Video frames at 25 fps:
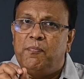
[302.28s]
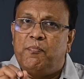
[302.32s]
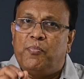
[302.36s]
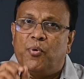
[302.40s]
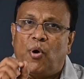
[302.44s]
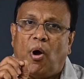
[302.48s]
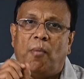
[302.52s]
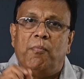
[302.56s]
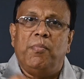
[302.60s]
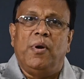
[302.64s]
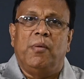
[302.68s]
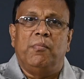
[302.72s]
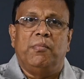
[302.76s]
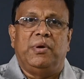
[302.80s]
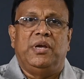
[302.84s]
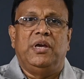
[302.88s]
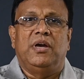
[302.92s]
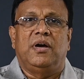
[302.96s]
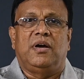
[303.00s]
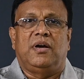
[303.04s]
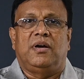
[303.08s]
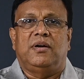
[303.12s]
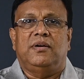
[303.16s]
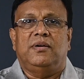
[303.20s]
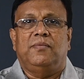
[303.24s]
problem
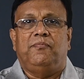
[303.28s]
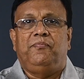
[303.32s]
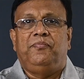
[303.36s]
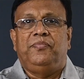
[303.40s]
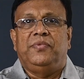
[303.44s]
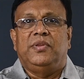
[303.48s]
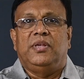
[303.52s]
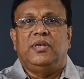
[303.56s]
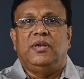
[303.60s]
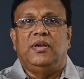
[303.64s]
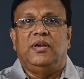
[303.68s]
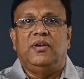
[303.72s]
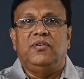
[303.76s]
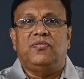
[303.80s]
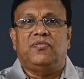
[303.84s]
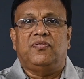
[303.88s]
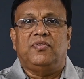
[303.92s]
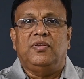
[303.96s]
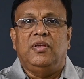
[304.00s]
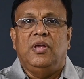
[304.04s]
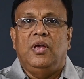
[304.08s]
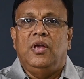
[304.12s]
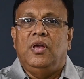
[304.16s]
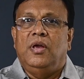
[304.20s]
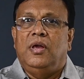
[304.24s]
here
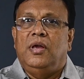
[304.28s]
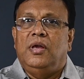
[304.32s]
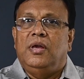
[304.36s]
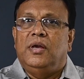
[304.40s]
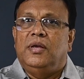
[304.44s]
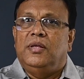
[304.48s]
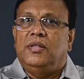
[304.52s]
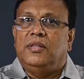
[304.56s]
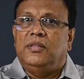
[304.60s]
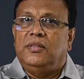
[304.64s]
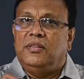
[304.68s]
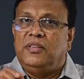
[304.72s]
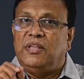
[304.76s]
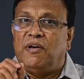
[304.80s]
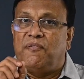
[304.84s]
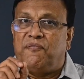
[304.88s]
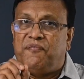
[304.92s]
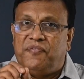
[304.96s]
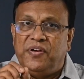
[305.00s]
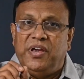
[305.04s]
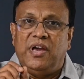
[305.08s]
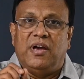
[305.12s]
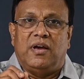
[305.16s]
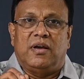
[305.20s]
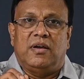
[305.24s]
is the
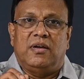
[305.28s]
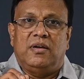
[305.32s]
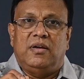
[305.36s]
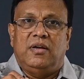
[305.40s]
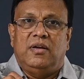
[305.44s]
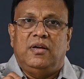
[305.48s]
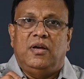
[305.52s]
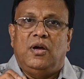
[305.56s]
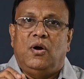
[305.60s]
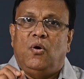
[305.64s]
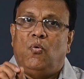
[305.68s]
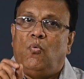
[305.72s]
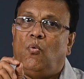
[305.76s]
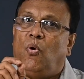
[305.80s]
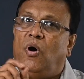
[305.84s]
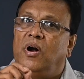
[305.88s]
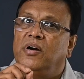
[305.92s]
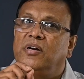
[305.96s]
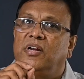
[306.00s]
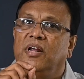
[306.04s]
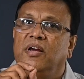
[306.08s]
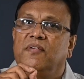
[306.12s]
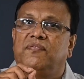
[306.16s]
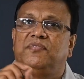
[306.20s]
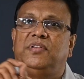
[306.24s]
fear
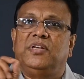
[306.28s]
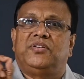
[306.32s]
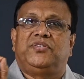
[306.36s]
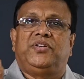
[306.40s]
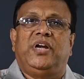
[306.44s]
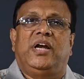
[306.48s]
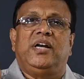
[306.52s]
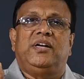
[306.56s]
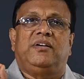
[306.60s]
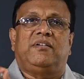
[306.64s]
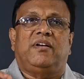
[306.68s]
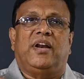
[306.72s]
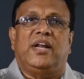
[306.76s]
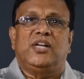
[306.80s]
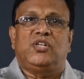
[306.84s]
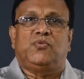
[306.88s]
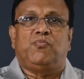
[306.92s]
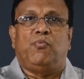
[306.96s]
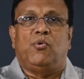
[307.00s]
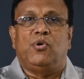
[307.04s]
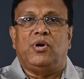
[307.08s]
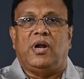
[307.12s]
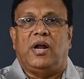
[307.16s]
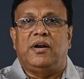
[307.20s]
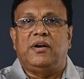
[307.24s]
what if the state
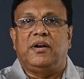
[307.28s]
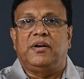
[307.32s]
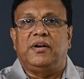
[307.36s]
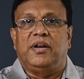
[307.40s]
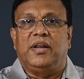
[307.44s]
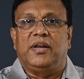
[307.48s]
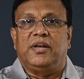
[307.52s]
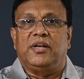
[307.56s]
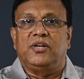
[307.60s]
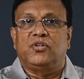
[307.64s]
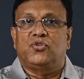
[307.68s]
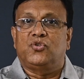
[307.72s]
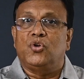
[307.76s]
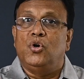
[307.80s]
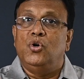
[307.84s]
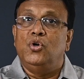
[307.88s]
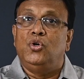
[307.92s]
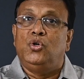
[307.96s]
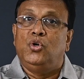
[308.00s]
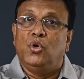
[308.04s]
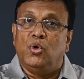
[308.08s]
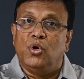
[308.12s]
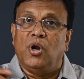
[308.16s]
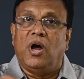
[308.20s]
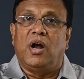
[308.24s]
transport undertakings
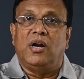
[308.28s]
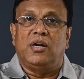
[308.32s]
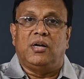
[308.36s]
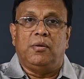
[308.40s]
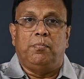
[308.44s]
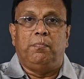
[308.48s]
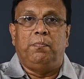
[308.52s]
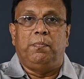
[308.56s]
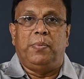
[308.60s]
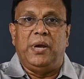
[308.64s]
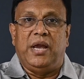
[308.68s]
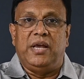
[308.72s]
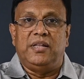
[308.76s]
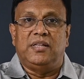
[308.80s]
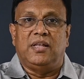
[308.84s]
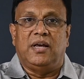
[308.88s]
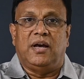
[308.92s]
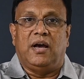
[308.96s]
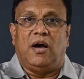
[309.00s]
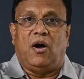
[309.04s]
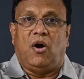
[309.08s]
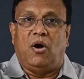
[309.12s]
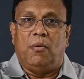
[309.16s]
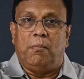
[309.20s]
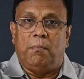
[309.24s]
do not pay
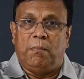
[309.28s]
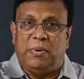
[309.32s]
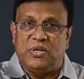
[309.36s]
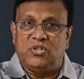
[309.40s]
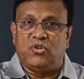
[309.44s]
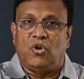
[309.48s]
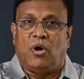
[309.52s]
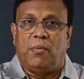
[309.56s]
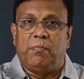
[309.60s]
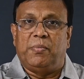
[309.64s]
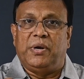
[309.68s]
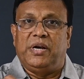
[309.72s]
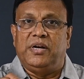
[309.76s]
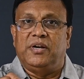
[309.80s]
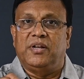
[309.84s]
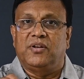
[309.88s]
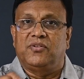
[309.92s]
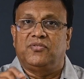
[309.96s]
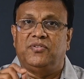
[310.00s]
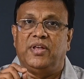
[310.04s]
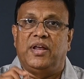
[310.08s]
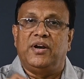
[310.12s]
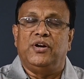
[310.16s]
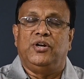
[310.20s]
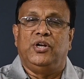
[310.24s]
the bus
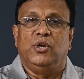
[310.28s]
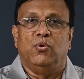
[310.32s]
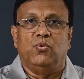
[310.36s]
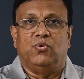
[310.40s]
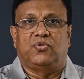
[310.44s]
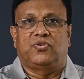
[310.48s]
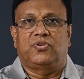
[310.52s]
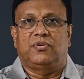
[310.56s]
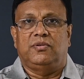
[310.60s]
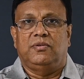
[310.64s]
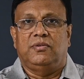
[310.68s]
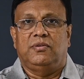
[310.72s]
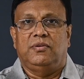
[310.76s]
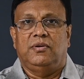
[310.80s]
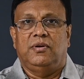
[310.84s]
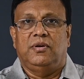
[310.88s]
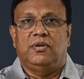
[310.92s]
operators their dues?